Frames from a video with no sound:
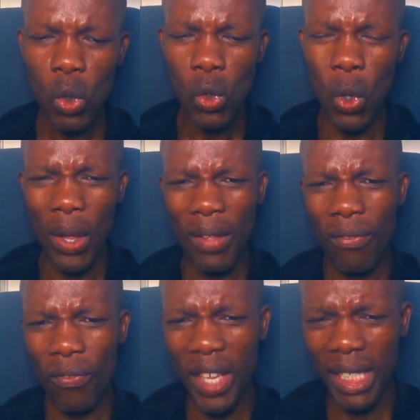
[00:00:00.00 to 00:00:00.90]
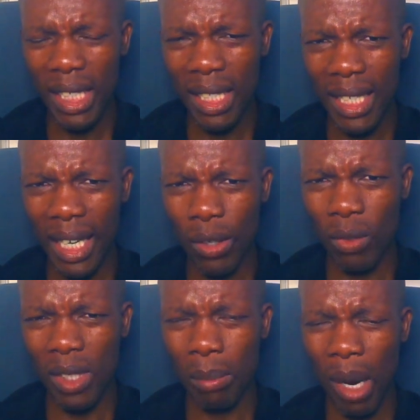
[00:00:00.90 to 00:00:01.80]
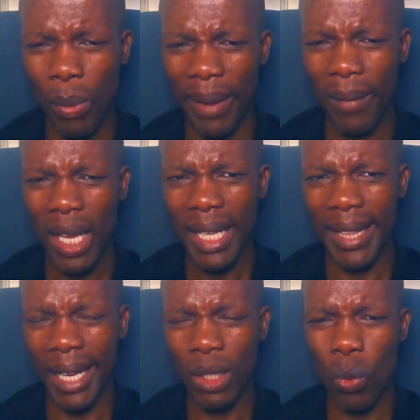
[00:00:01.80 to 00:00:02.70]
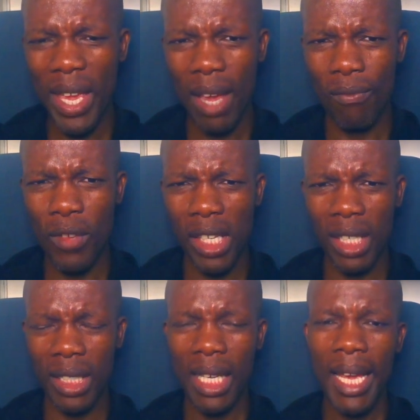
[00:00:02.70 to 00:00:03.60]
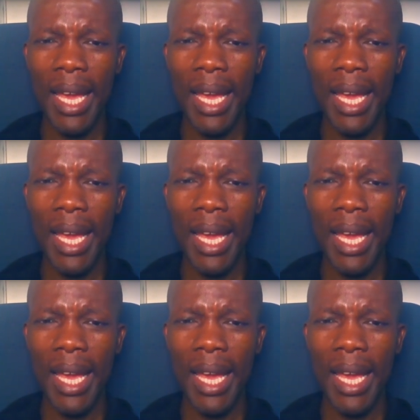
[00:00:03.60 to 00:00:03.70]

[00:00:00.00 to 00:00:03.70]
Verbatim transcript: So this is the kind of Zimbabwe that we envisage,